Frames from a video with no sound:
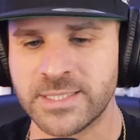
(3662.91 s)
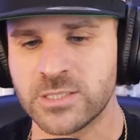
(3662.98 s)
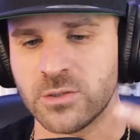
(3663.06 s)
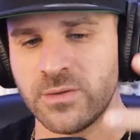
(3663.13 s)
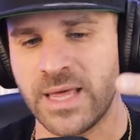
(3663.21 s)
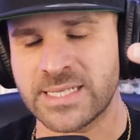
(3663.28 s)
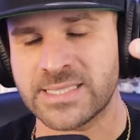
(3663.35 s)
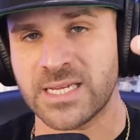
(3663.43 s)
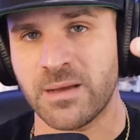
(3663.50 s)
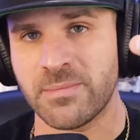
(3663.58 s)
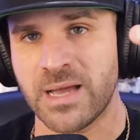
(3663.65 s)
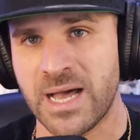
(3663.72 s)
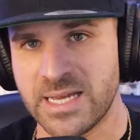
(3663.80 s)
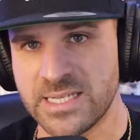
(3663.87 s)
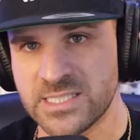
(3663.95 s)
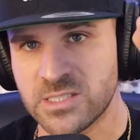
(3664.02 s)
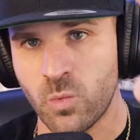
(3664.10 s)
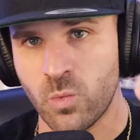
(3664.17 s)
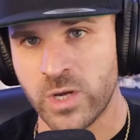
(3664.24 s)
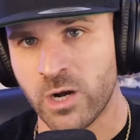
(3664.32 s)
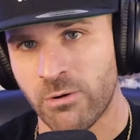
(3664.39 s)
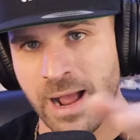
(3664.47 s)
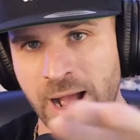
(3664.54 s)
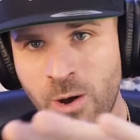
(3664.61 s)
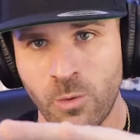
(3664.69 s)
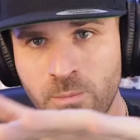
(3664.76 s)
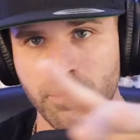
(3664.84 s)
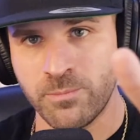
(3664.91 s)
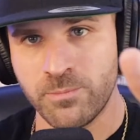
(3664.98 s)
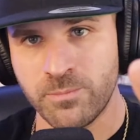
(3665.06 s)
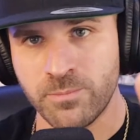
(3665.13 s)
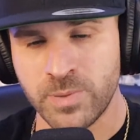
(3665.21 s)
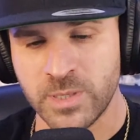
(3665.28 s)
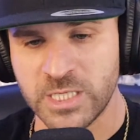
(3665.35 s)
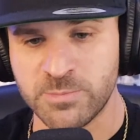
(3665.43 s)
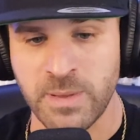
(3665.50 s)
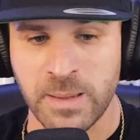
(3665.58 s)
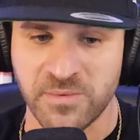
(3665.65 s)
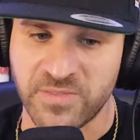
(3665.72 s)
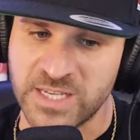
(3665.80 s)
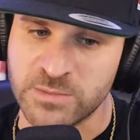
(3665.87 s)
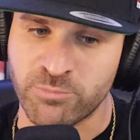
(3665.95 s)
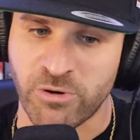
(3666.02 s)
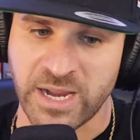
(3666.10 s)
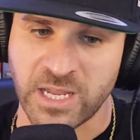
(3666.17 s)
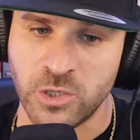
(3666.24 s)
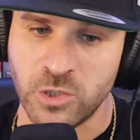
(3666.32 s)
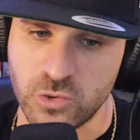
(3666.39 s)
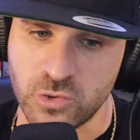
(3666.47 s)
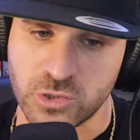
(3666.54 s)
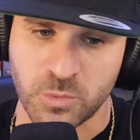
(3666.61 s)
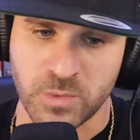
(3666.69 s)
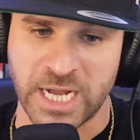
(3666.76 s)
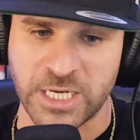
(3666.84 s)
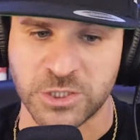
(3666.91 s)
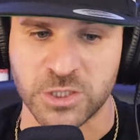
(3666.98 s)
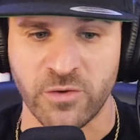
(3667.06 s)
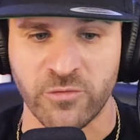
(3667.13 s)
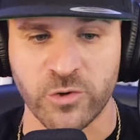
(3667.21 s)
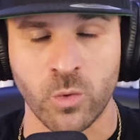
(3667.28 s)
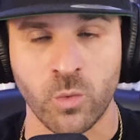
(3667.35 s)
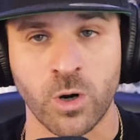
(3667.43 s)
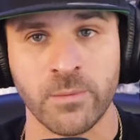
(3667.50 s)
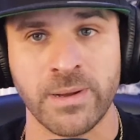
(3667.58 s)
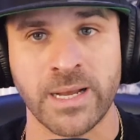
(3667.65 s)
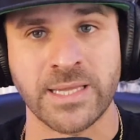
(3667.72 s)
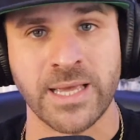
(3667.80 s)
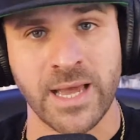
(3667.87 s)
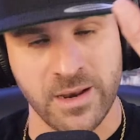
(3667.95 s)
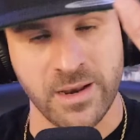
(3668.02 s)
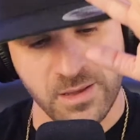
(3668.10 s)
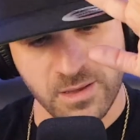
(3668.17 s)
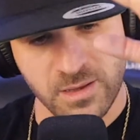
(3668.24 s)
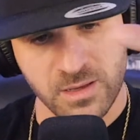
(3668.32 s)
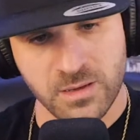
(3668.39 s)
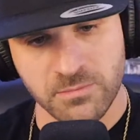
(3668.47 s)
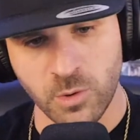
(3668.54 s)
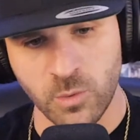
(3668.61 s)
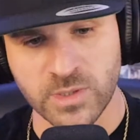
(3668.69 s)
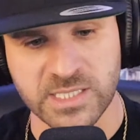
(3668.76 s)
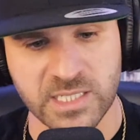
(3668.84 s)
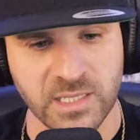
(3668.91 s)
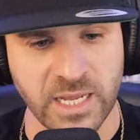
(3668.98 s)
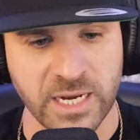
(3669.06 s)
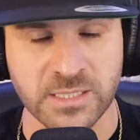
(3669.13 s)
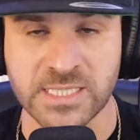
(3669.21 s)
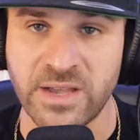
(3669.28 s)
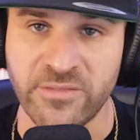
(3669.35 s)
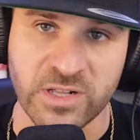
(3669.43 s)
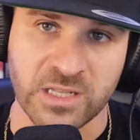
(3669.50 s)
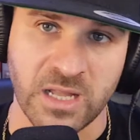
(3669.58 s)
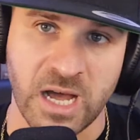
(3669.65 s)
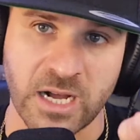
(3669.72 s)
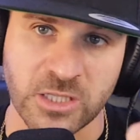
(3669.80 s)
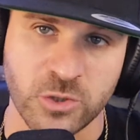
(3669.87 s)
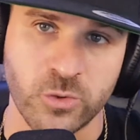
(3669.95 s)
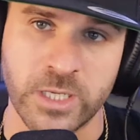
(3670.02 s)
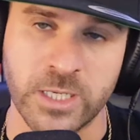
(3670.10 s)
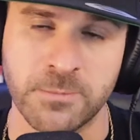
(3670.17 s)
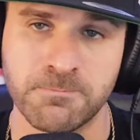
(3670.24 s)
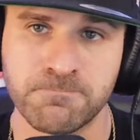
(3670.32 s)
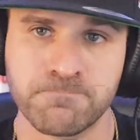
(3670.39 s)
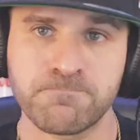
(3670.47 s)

Until next time, guys, we are out. Peace, baby. If there's breaking news, we got you covered. Don't worry about that. But we'll see you later. 7 o'clock. Tune in.